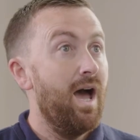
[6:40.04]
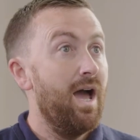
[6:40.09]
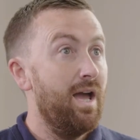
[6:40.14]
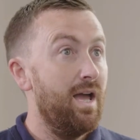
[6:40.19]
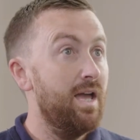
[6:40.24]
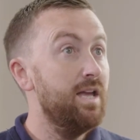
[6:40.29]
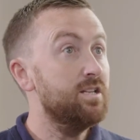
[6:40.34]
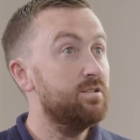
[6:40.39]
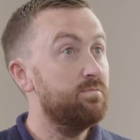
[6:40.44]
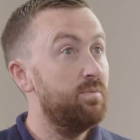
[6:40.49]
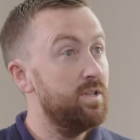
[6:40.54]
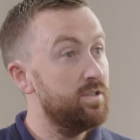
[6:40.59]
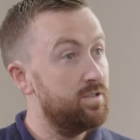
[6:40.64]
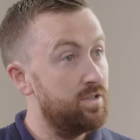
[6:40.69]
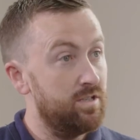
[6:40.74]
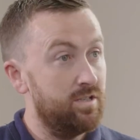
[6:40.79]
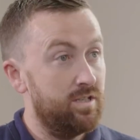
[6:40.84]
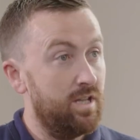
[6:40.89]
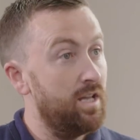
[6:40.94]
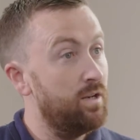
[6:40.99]
It's been
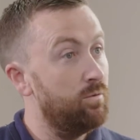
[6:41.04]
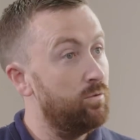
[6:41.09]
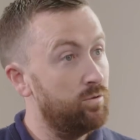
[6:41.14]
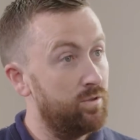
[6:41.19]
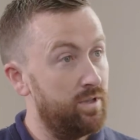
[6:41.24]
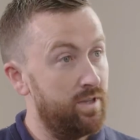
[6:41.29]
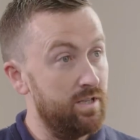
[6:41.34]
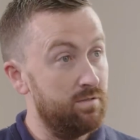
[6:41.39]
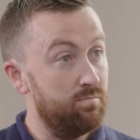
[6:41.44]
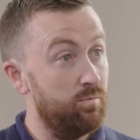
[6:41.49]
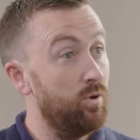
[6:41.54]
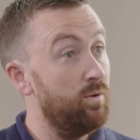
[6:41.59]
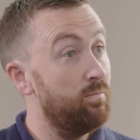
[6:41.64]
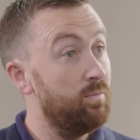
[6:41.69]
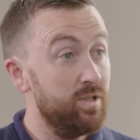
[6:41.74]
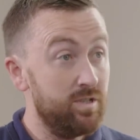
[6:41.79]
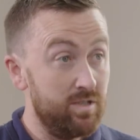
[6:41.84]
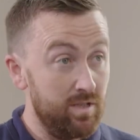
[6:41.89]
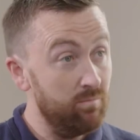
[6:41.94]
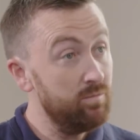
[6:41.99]
sustainable to this point,
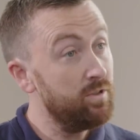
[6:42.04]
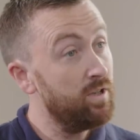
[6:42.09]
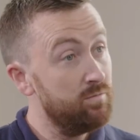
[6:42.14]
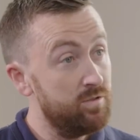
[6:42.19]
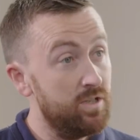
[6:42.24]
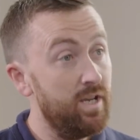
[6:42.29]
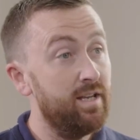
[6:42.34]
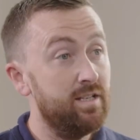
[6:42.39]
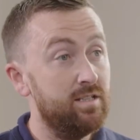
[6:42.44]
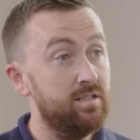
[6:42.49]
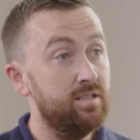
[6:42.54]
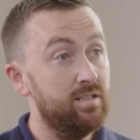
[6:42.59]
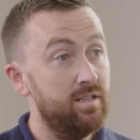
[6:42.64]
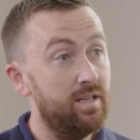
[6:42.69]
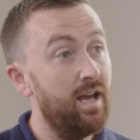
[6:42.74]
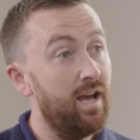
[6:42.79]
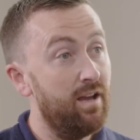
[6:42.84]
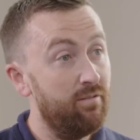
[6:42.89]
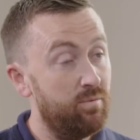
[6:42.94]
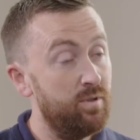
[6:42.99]
but sometimes, yes, there
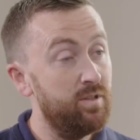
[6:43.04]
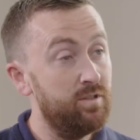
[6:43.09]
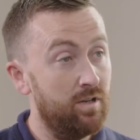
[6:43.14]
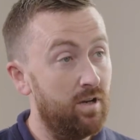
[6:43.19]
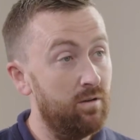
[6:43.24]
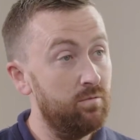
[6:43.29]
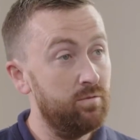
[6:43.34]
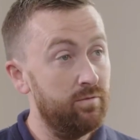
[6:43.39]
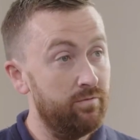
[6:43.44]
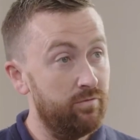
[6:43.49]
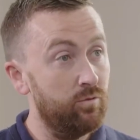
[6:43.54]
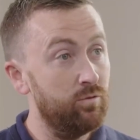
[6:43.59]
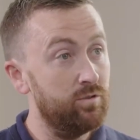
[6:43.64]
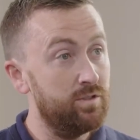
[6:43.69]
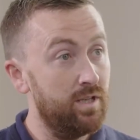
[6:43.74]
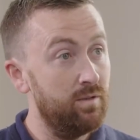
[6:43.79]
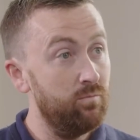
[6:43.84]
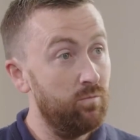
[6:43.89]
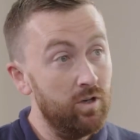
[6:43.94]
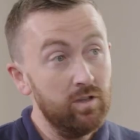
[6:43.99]
have been times when
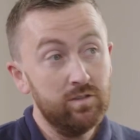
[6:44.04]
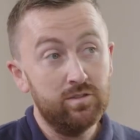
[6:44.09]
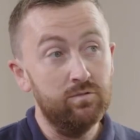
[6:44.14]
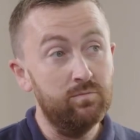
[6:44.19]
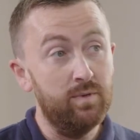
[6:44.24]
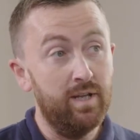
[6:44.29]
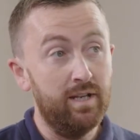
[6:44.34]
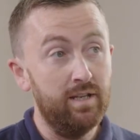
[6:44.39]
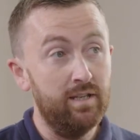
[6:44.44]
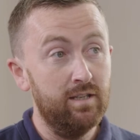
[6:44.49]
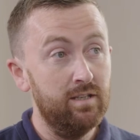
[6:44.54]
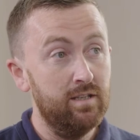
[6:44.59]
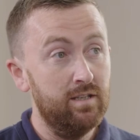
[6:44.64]
14 were too many.